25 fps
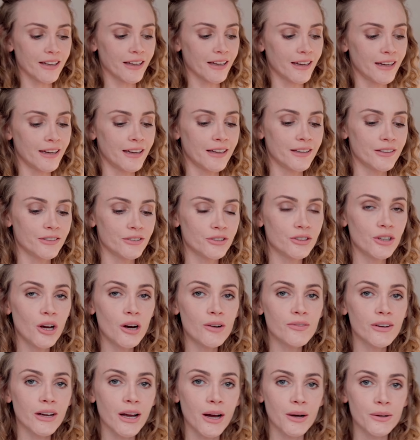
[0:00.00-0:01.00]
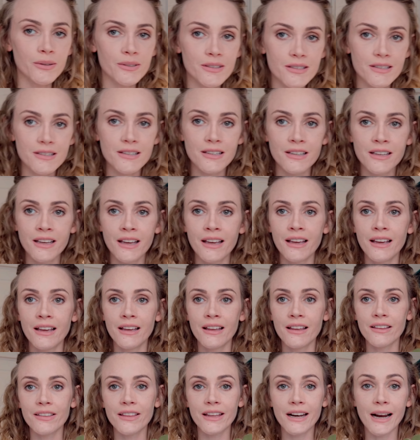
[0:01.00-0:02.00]
a Nova Ghost
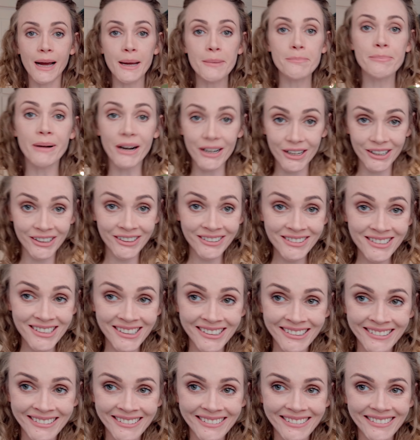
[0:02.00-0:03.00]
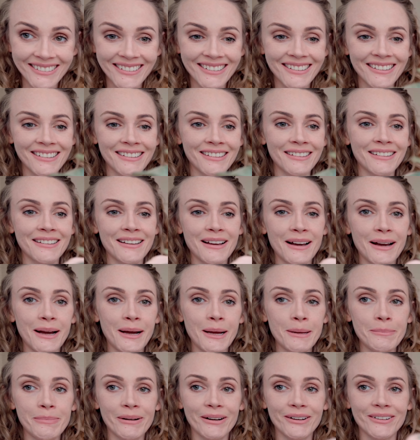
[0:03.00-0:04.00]
that I burned.
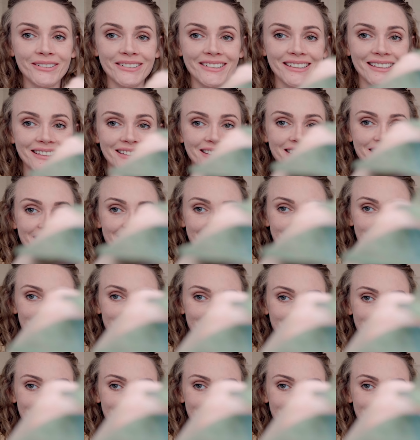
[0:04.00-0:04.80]
I burned it. Yes,